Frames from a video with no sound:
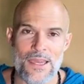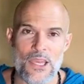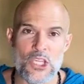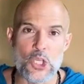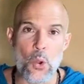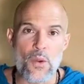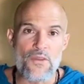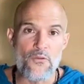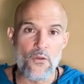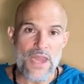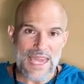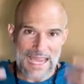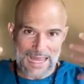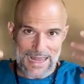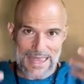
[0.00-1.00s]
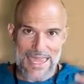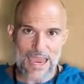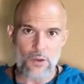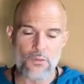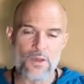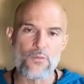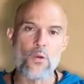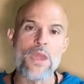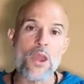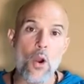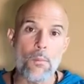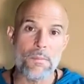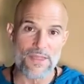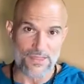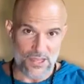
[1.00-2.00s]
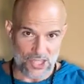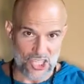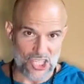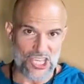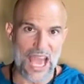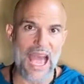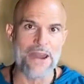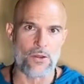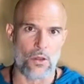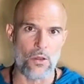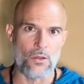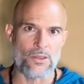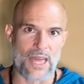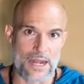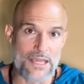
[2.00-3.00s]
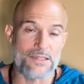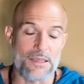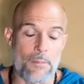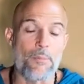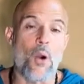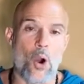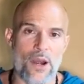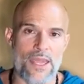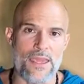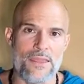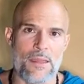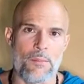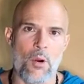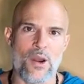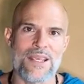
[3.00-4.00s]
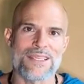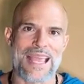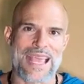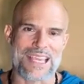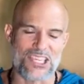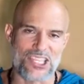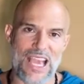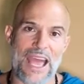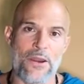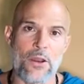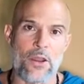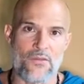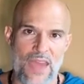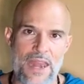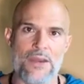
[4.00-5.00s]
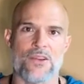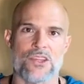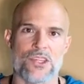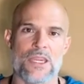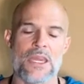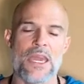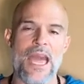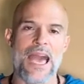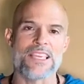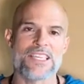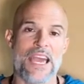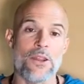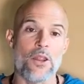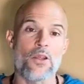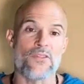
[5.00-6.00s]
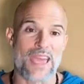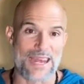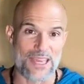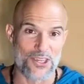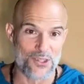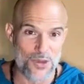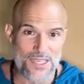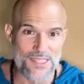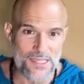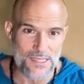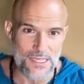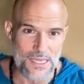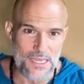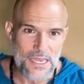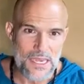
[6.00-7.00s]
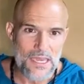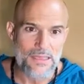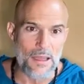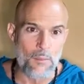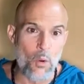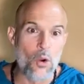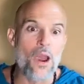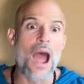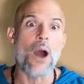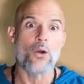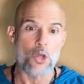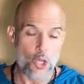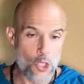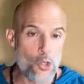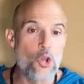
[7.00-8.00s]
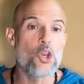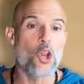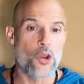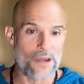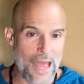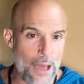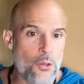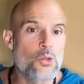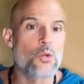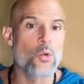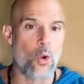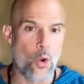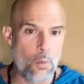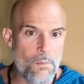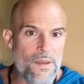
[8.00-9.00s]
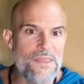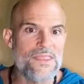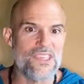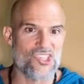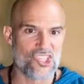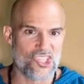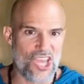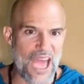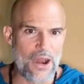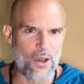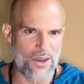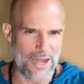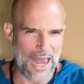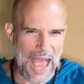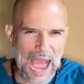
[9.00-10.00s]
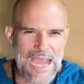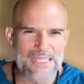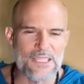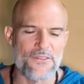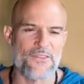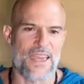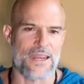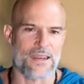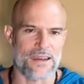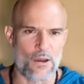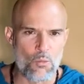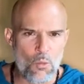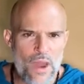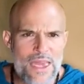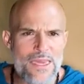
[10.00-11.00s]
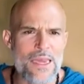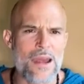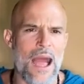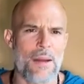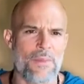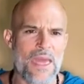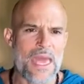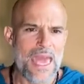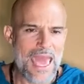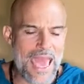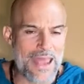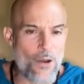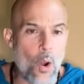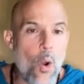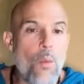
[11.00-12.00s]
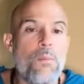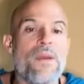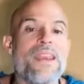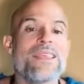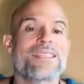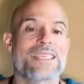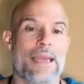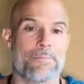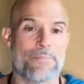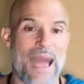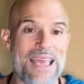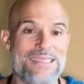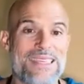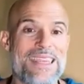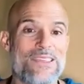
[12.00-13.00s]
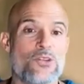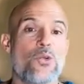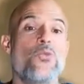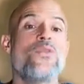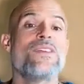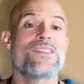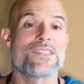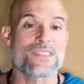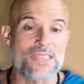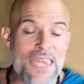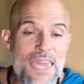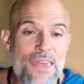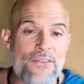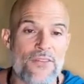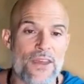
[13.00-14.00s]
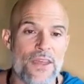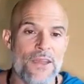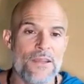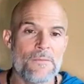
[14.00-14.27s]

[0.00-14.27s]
So if we clear, if we open the channel, that is the body is like a channel of energy, a channel of electricity. The more how you learn how to open this channel and activate it and wake it up and open its capacity to receive